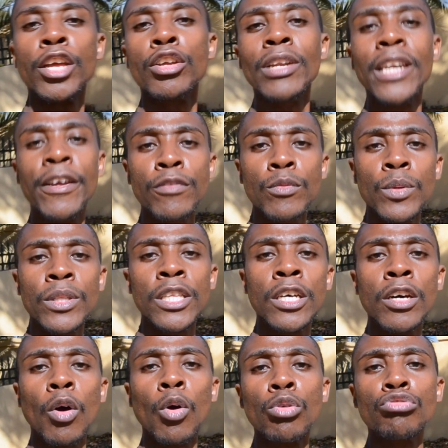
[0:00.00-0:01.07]
you're left with
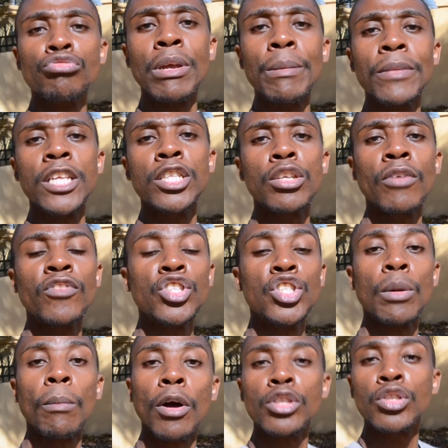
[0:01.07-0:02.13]
the old remnants of the
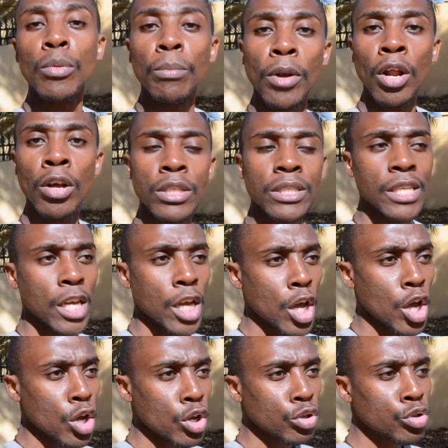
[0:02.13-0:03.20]
tomato plant.
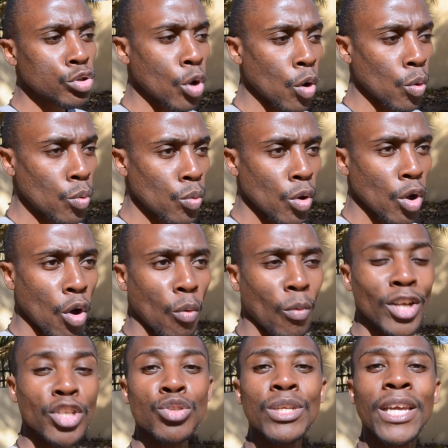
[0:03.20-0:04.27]
So
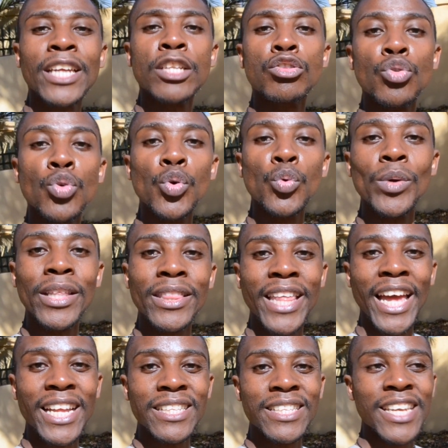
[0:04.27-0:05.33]
what you can do with
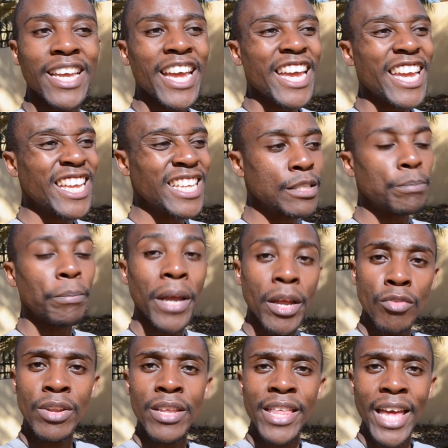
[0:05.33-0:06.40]
that is
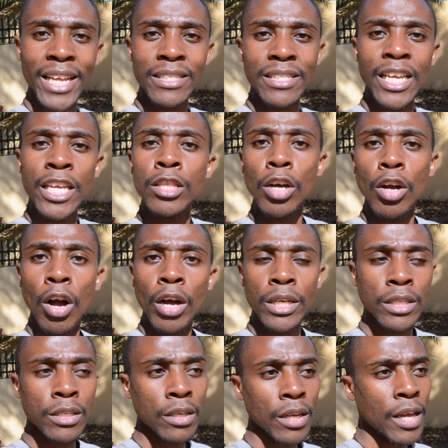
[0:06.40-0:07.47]
bury that in the
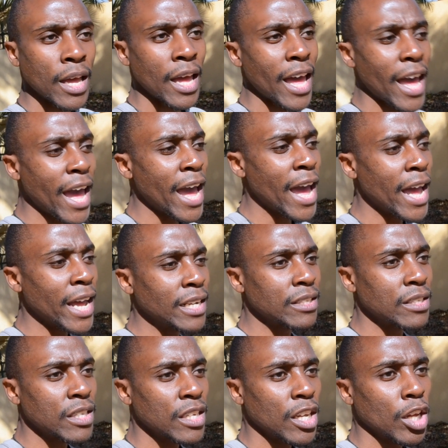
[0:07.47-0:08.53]
garden,
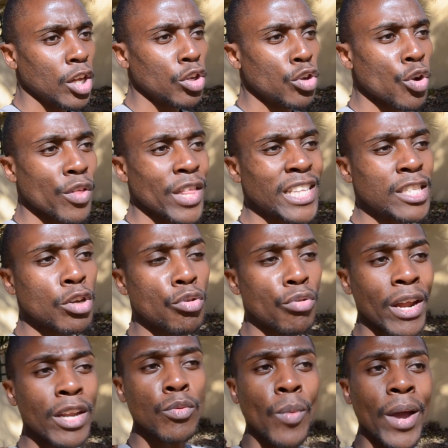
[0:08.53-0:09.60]
and you know, that's a
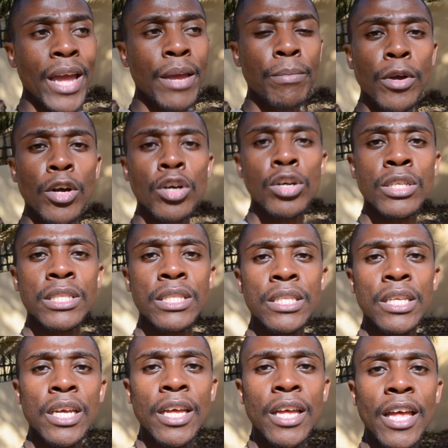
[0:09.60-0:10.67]
great way because
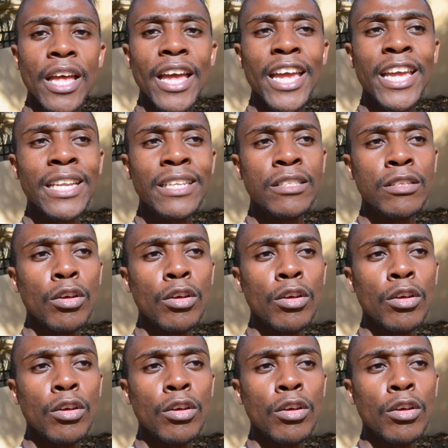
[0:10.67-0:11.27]
it